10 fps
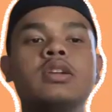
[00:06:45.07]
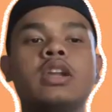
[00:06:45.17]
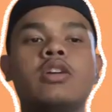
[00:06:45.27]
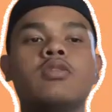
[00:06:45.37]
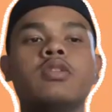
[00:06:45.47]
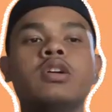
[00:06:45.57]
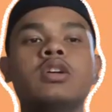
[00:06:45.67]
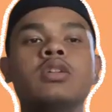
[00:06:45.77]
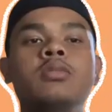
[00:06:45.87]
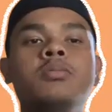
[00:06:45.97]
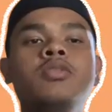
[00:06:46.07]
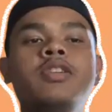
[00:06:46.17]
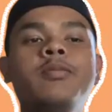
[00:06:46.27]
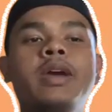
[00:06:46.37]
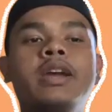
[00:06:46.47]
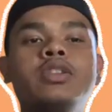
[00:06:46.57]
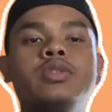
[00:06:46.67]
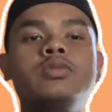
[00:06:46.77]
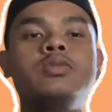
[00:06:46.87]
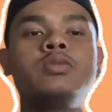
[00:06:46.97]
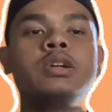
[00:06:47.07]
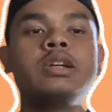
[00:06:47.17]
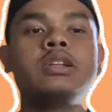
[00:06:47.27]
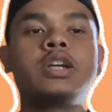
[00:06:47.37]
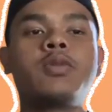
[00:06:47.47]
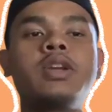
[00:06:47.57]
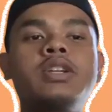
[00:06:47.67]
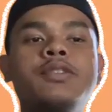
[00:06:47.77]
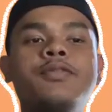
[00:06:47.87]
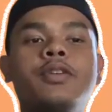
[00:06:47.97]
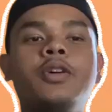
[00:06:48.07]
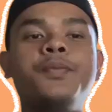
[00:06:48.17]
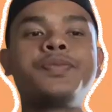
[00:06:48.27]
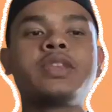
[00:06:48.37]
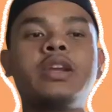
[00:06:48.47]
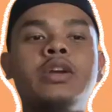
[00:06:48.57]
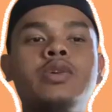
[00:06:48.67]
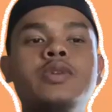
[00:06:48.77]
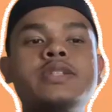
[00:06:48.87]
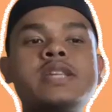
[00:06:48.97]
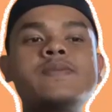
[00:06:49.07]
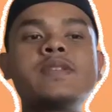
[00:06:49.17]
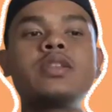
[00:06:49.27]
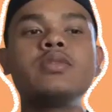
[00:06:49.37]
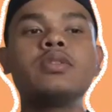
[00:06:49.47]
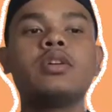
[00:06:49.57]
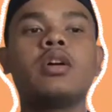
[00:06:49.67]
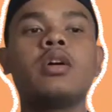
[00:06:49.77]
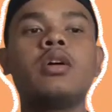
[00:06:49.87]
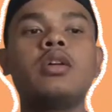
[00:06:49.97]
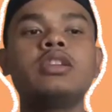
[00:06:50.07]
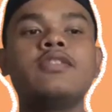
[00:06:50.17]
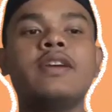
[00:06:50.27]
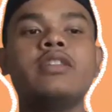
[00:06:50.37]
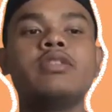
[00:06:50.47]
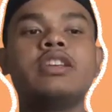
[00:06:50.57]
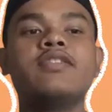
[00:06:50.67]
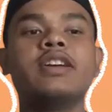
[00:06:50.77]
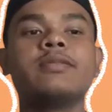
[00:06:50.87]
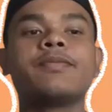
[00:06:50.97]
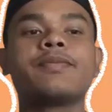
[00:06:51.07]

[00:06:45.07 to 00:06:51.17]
Now, moving back to the question 4, we substitute all the value given.